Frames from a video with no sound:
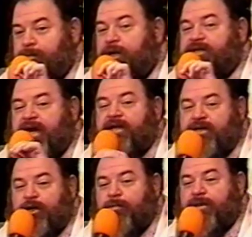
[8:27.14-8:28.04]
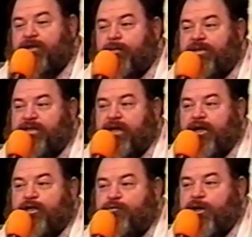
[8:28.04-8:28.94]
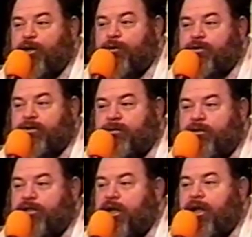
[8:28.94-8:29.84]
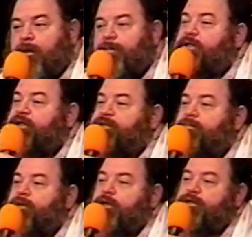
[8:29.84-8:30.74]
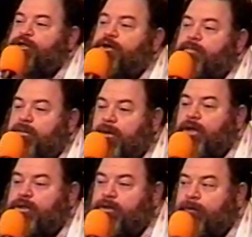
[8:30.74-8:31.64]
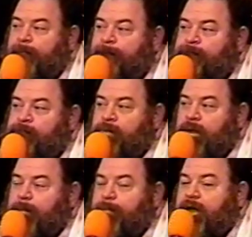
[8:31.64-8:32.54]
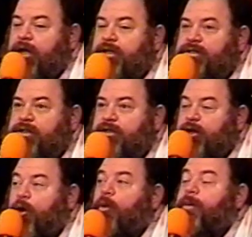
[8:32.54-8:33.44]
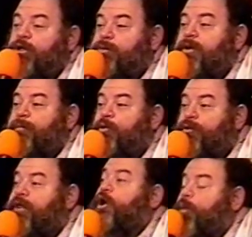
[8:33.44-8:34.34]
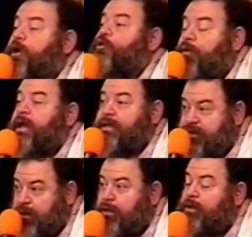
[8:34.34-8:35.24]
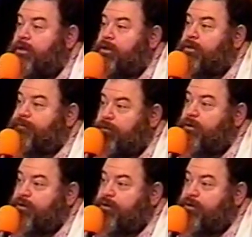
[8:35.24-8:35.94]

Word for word: Because yes, it could be a little bit tedious reading all the scriptures, but it doesn't concern me much. Because there's a whole bunch of people who think we're crazy for